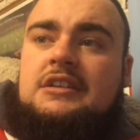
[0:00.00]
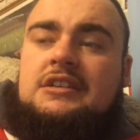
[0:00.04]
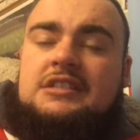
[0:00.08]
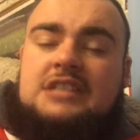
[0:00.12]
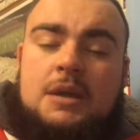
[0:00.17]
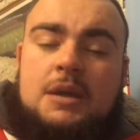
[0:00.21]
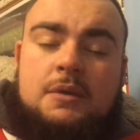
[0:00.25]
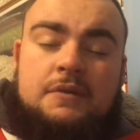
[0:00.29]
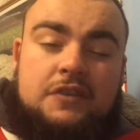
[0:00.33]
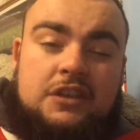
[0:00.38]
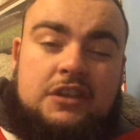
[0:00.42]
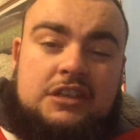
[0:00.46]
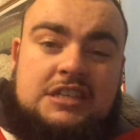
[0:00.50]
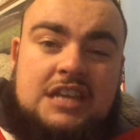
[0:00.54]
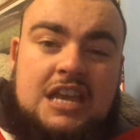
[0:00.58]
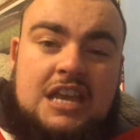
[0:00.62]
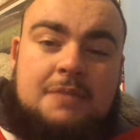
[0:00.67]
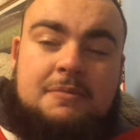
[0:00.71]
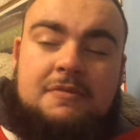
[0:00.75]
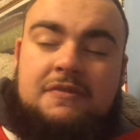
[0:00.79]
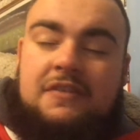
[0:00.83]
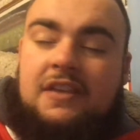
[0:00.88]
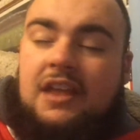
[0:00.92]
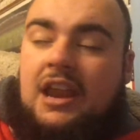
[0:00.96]
take over the
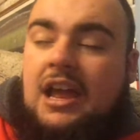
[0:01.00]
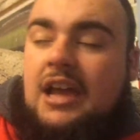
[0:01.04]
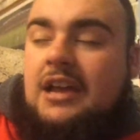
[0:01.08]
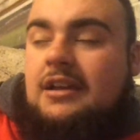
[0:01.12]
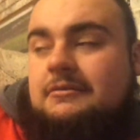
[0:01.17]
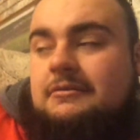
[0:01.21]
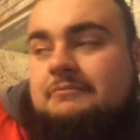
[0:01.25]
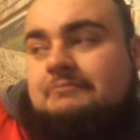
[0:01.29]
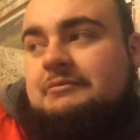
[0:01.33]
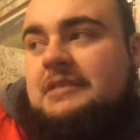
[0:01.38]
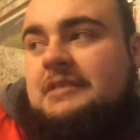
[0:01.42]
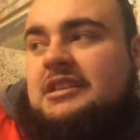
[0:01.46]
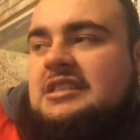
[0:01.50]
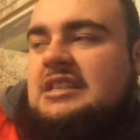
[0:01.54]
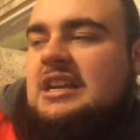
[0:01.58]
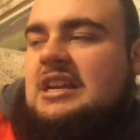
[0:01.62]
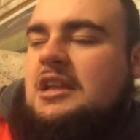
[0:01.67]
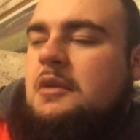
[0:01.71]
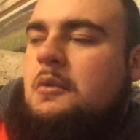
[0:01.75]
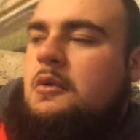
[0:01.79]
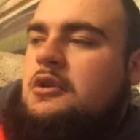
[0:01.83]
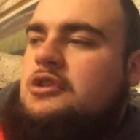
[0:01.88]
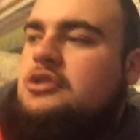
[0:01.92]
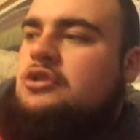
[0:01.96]
team, if you like? And that's
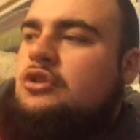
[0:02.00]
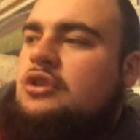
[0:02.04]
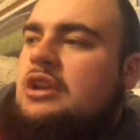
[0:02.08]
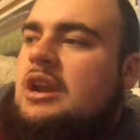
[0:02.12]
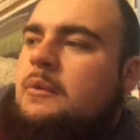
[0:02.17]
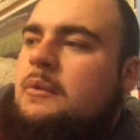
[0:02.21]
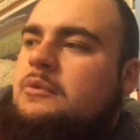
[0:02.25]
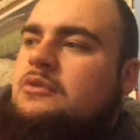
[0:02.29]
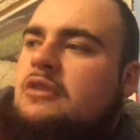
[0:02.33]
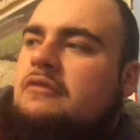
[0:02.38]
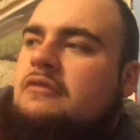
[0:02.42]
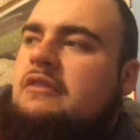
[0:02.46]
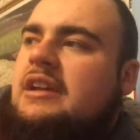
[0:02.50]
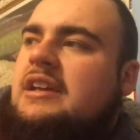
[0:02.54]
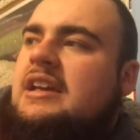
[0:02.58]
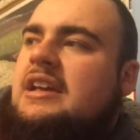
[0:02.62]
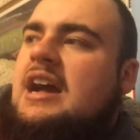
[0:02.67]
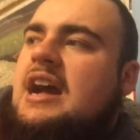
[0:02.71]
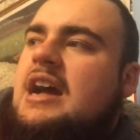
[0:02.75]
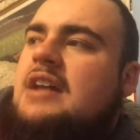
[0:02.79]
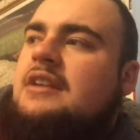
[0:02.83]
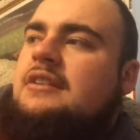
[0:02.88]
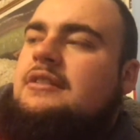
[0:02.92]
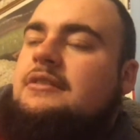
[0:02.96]
exactly what he's done now. He's got a red
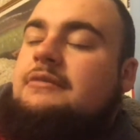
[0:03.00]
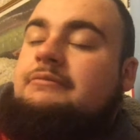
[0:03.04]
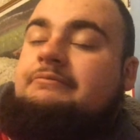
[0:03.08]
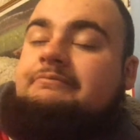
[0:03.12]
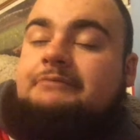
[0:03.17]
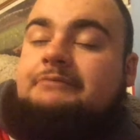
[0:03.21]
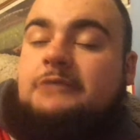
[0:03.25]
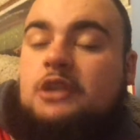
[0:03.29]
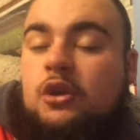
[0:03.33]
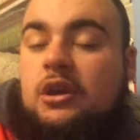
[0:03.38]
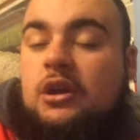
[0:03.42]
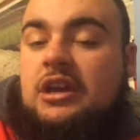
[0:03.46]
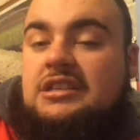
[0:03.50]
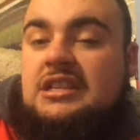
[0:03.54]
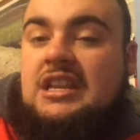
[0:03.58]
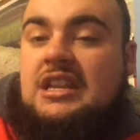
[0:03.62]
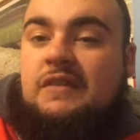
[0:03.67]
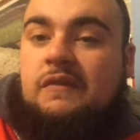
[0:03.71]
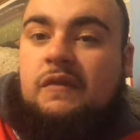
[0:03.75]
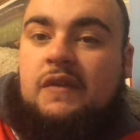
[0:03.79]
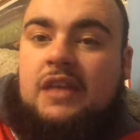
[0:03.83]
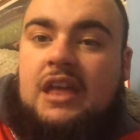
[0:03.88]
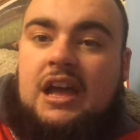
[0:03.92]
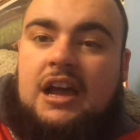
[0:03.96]
card and, he has to
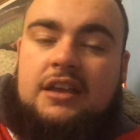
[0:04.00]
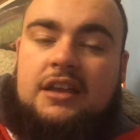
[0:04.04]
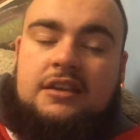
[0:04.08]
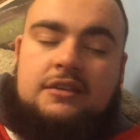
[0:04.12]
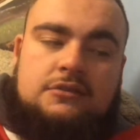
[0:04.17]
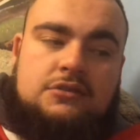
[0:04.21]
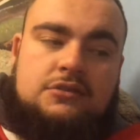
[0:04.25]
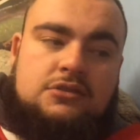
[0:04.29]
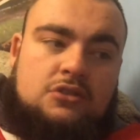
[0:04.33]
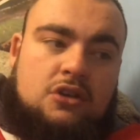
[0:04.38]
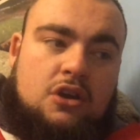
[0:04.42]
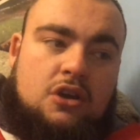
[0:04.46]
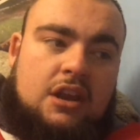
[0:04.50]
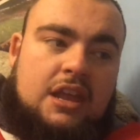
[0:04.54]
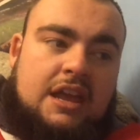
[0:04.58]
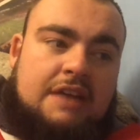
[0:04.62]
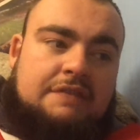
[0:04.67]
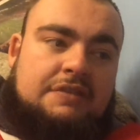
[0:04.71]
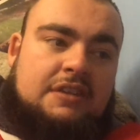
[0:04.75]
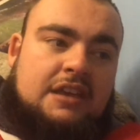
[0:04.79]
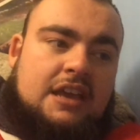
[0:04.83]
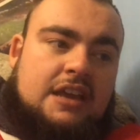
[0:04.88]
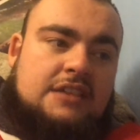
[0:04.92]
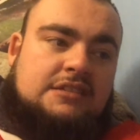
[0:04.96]
live with that. And shortly
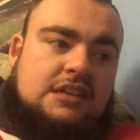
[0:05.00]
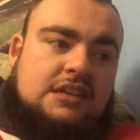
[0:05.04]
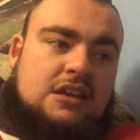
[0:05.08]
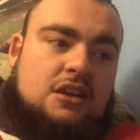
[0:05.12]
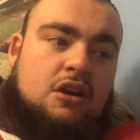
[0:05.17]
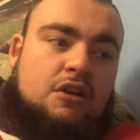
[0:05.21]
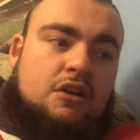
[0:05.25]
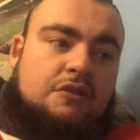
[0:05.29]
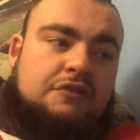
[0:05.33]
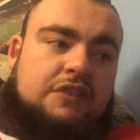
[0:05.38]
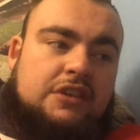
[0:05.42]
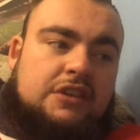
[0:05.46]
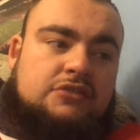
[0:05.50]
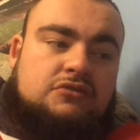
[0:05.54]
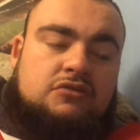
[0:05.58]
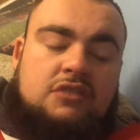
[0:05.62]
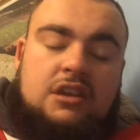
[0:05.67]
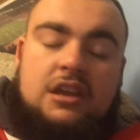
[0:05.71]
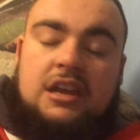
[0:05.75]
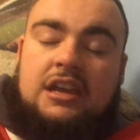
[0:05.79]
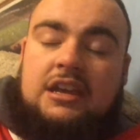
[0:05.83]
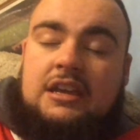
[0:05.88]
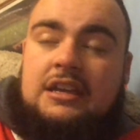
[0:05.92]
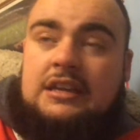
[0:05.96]
after getting sent off,
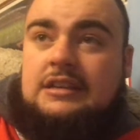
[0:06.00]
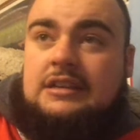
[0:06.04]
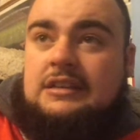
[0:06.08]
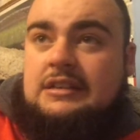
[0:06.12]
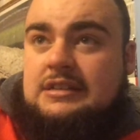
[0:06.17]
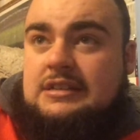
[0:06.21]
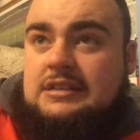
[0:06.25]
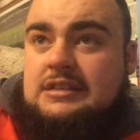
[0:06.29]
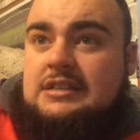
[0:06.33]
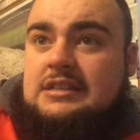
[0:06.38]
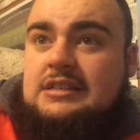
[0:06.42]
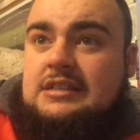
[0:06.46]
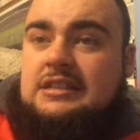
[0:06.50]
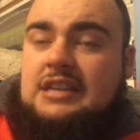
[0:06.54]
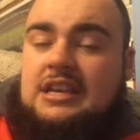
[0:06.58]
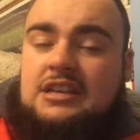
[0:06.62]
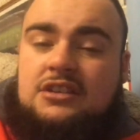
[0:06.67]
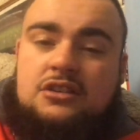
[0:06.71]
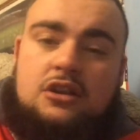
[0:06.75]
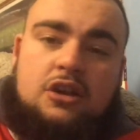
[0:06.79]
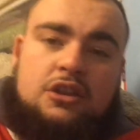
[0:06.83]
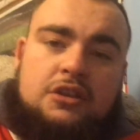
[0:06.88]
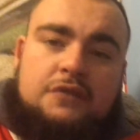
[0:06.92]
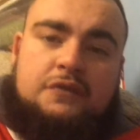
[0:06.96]
literally, they
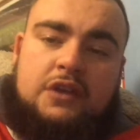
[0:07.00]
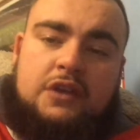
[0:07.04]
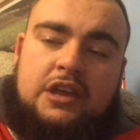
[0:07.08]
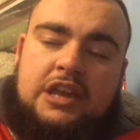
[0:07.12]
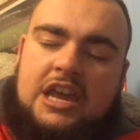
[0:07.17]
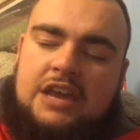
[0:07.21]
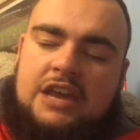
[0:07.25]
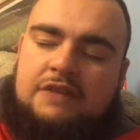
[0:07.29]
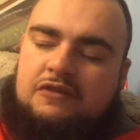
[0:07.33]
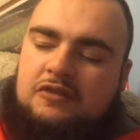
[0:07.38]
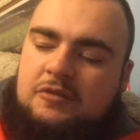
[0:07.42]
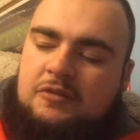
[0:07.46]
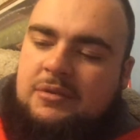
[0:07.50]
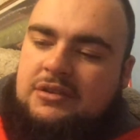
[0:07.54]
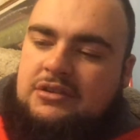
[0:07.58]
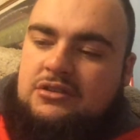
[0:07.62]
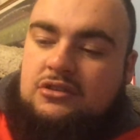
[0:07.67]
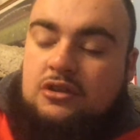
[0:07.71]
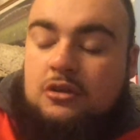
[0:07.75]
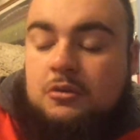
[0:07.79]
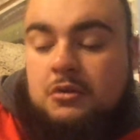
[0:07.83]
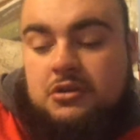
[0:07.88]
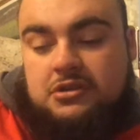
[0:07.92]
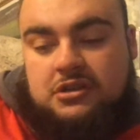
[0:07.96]
scored the free kick from him,
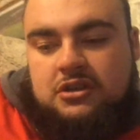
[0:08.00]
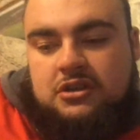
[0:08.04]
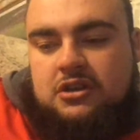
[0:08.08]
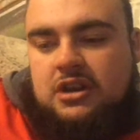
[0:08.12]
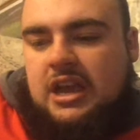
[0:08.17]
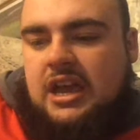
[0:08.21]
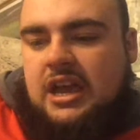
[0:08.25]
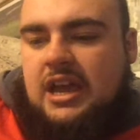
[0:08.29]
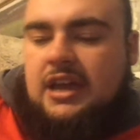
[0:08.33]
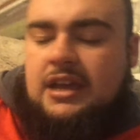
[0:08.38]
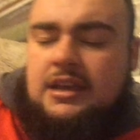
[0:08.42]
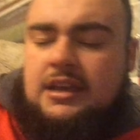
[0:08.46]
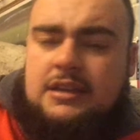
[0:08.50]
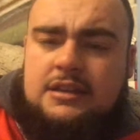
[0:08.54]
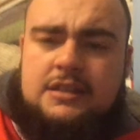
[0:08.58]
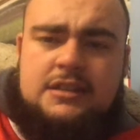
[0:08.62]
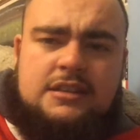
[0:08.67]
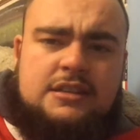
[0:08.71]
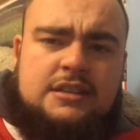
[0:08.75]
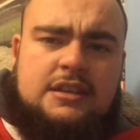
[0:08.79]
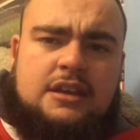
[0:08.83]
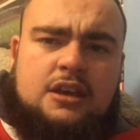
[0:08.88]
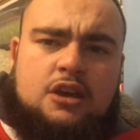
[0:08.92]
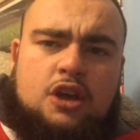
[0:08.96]
so it wasn't great.
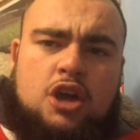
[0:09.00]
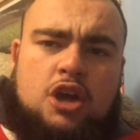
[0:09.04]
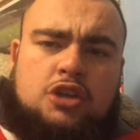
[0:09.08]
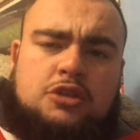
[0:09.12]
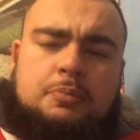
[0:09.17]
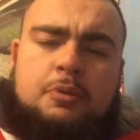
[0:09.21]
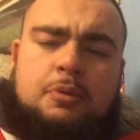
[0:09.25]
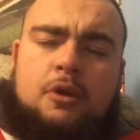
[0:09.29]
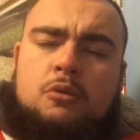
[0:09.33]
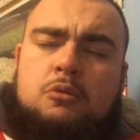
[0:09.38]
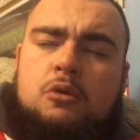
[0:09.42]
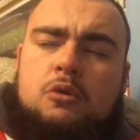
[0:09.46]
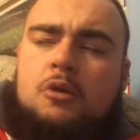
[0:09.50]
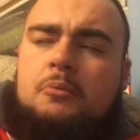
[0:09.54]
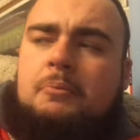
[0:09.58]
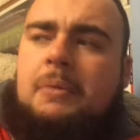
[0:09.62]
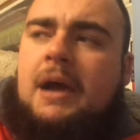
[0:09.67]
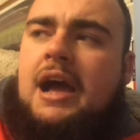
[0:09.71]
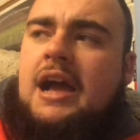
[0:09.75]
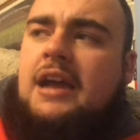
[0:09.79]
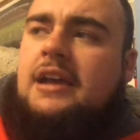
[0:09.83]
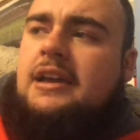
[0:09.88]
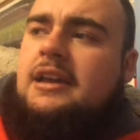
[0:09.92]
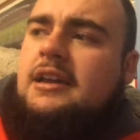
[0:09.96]
Of course, the pull one
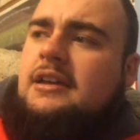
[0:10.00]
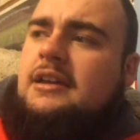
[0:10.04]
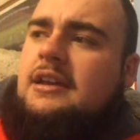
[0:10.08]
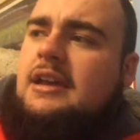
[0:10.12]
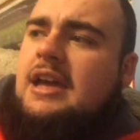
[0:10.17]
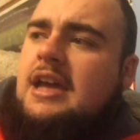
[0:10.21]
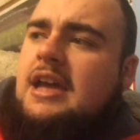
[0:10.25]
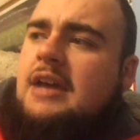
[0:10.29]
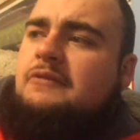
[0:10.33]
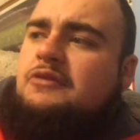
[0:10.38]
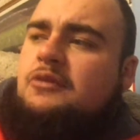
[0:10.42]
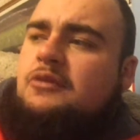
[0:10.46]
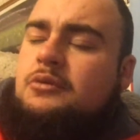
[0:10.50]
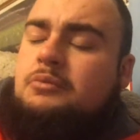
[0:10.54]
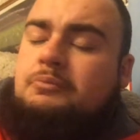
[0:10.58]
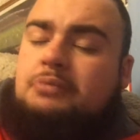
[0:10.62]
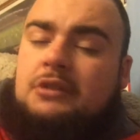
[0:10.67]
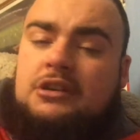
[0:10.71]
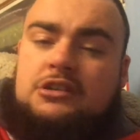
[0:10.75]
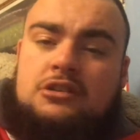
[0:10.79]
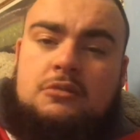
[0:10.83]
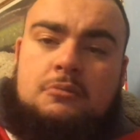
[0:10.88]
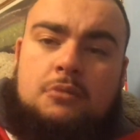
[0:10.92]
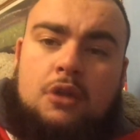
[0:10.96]
back from
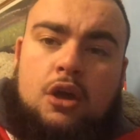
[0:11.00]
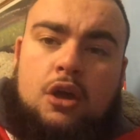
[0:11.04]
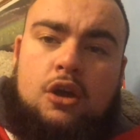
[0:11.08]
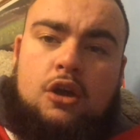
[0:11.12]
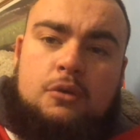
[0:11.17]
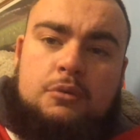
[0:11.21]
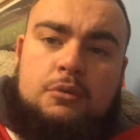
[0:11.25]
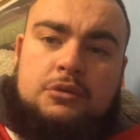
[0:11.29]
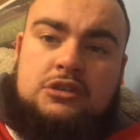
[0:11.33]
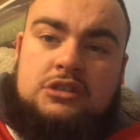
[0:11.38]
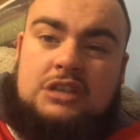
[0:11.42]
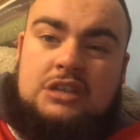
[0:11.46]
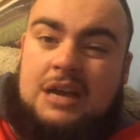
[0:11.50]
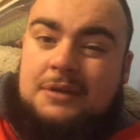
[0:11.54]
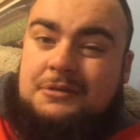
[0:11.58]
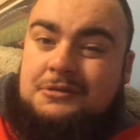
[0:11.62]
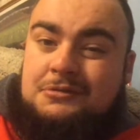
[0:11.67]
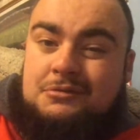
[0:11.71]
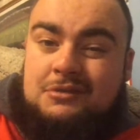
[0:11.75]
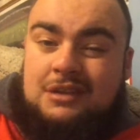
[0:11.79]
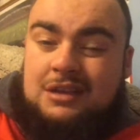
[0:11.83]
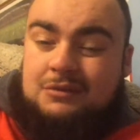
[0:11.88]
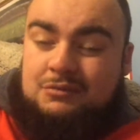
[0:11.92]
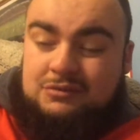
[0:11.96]
Ass-Sombalonga, which is
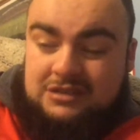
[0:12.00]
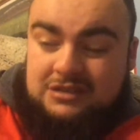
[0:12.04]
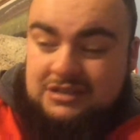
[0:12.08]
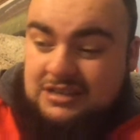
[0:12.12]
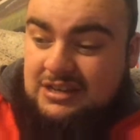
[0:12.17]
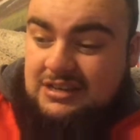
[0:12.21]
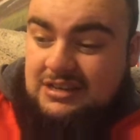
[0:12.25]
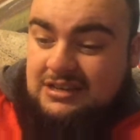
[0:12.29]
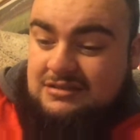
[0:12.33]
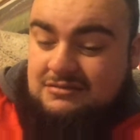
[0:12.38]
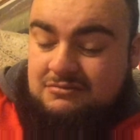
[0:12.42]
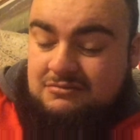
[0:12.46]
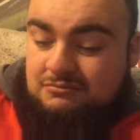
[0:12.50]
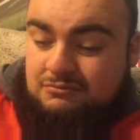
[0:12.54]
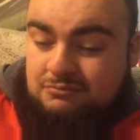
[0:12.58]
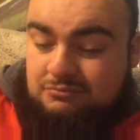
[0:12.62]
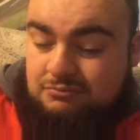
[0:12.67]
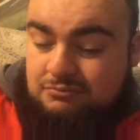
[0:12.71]
actually his